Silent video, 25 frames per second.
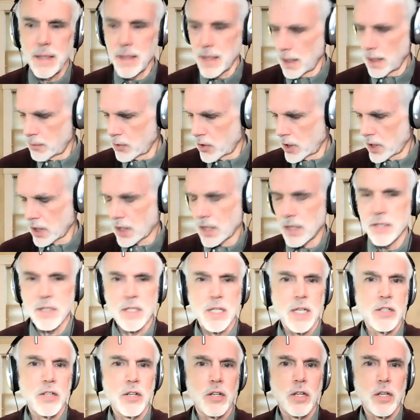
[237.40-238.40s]
I'm going to
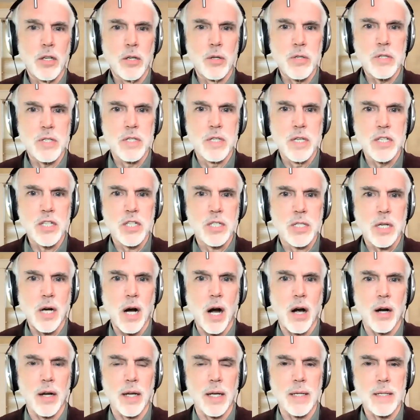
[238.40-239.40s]
continue to use this
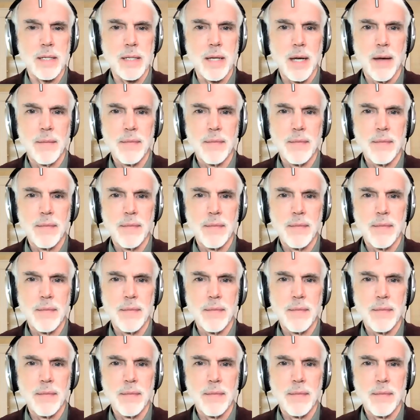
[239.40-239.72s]
target.